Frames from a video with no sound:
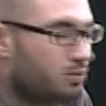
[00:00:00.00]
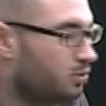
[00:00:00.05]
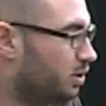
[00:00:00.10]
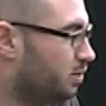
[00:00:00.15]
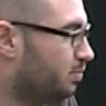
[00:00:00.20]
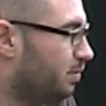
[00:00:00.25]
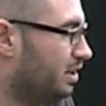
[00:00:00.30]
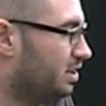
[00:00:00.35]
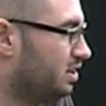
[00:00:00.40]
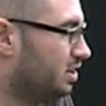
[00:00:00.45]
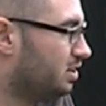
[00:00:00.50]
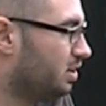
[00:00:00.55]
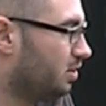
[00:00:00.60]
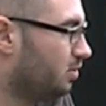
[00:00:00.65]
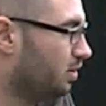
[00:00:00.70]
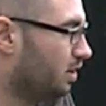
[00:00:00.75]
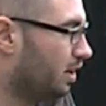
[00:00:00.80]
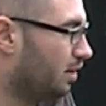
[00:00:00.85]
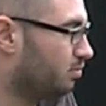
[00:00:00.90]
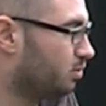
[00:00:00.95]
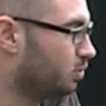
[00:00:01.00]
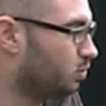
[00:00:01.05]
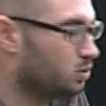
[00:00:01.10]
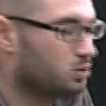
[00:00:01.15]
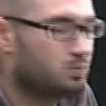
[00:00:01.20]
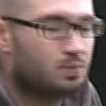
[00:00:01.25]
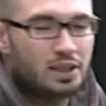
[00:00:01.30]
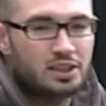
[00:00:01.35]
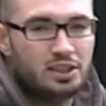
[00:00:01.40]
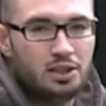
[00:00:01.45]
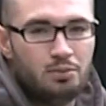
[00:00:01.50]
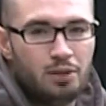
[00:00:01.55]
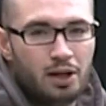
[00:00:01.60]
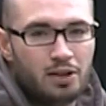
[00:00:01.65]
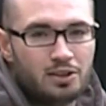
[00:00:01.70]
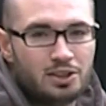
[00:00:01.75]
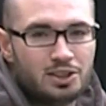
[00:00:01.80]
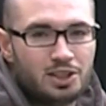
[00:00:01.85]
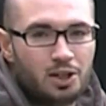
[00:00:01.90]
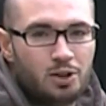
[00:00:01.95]
which means I don't have to automatically mount
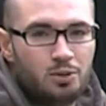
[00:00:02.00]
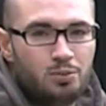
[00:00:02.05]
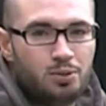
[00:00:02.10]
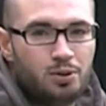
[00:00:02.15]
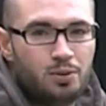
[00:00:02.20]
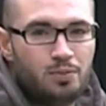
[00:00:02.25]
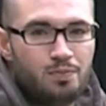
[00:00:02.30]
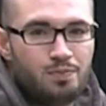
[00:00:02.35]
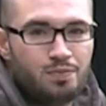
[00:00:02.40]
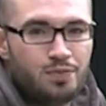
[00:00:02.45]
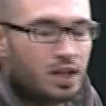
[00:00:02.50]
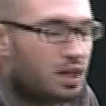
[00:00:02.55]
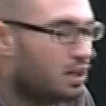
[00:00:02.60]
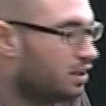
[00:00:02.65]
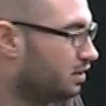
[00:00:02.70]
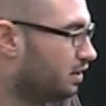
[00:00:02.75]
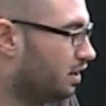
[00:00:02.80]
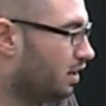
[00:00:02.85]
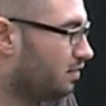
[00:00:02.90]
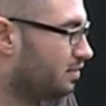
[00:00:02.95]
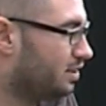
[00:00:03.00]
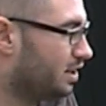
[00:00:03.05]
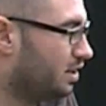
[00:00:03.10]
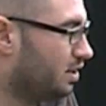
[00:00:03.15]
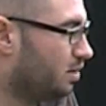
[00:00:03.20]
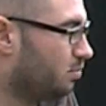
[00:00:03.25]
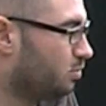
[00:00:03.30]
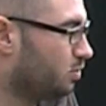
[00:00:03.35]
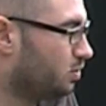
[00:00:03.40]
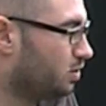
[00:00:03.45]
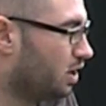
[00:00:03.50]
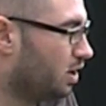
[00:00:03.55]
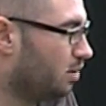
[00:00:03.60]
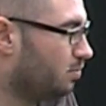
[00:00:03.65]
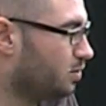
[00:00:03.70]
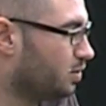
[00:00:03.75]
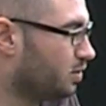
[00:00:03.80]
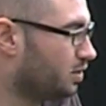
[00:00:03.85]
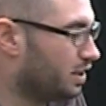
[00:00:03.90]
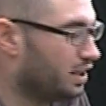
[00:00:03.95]
the scope. Now, I've said a number of
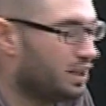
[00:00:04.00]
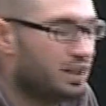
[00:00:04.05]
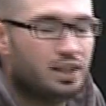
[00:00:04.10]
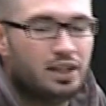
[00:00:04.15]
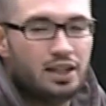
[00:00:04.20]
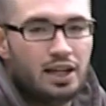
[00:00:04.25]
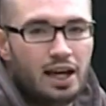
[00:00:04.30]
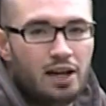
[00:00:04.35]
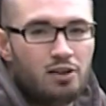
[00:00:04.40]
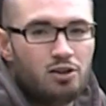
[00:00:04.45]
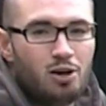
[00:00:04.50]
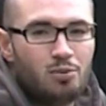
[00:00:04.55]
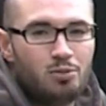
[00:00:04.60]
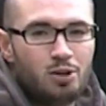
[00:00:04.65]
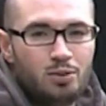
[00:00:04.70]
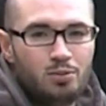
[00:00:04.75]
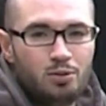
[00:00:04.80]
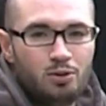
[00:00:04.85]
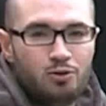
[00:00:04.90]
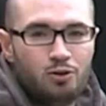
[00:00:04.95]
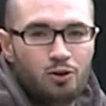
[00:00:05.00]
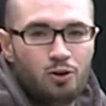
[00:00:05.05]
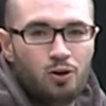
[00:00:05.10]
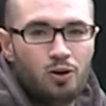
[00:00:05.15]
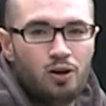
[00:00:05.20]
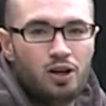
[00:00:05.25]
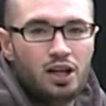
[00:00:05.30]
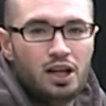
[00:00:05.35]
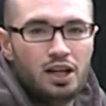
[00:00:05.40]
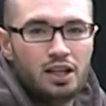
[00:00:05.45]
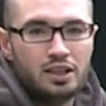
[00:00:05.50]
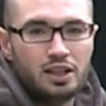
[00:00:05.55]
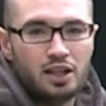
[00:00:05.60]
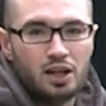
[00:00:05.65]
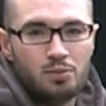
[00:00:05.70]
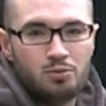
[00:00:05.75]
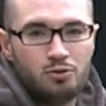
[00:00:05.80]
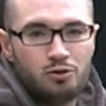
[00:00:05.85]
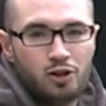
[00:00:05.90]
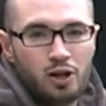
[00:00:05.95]
times on the Air Armoury before that
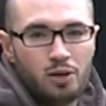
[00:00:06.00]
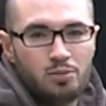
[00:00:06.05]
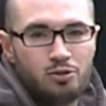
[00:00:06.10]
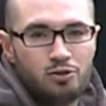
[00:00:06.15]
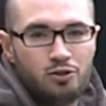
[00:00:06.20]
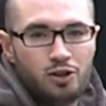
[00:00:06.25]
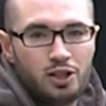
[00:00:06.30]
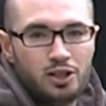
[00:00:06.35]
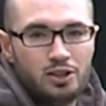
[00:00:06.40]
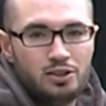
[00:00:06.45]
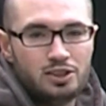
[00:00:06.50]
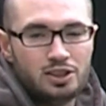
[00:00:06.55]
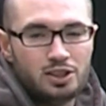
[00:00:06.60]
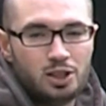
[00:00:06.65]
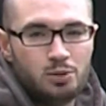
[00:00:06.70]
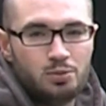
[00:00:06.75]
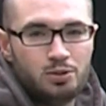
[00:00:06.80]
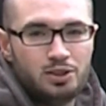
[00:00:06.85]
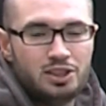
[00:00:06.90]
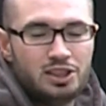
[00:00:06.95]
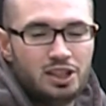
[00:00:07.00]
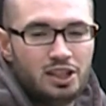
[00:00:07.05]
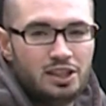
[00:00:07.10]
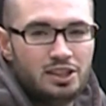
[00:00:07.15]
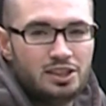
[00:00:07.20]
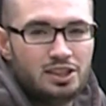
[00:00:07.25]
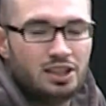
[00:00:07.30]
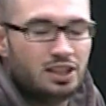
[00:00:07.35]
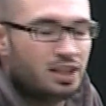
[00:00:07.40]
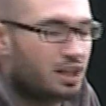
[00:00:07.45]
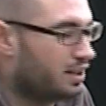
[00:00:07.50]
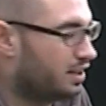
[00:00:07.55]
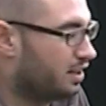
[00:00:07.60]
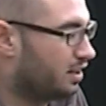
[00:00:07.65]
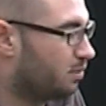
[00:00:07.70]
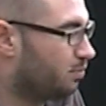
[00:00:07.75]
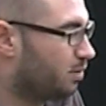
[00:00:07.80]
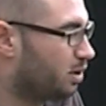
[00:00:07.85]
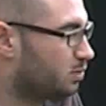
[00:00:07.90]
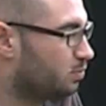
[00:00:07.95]
I far prefer using open sights. I think
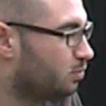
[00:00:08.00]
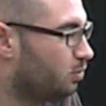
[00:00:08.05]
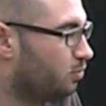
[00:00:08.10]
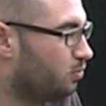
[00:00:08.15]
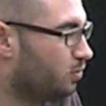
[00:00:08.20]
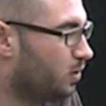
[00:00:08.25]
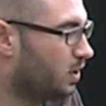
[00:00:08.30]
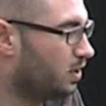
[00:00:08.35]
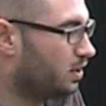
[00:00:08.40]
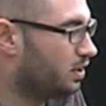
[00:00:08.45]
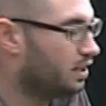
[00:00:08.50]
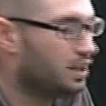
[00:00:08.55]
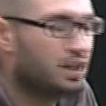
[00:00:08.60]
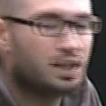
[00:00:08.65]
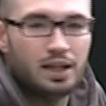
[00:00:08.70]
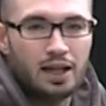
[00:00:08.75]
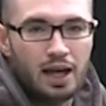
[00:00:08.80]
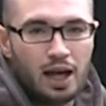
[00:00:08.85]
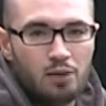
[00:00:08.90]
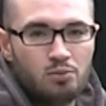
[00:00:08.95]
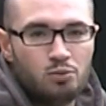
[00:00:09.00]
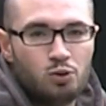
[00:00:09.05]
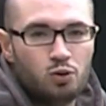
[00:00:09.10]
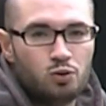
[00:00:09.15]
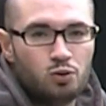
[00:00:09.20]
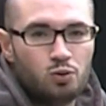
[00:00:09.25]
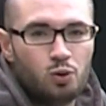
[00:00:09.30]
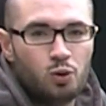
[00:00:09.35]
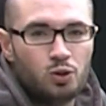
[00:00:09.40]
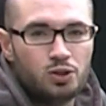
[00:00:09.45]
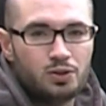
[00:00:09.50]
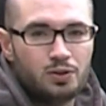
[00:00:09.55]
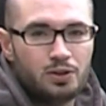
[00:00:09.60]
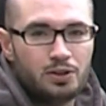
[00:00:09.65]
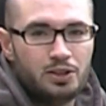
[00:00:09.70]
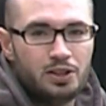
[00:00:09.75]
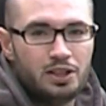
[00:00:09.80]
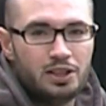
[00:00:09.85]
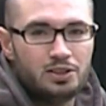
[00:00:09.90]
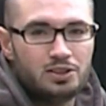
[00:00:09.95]
they're much more fun and more rewarding when
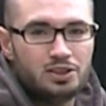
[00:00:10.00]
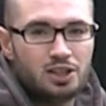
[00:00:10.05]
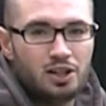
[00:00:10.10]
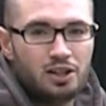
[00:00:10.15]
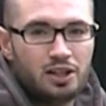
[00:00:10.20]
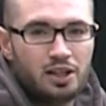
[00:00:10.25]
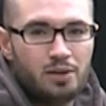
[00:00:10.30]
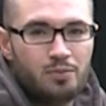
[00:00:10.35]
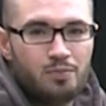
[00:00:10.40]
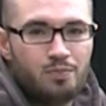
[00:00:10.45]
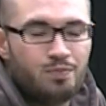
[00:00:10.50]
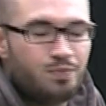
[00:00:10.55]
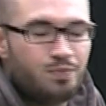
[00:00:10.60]
you hit your target.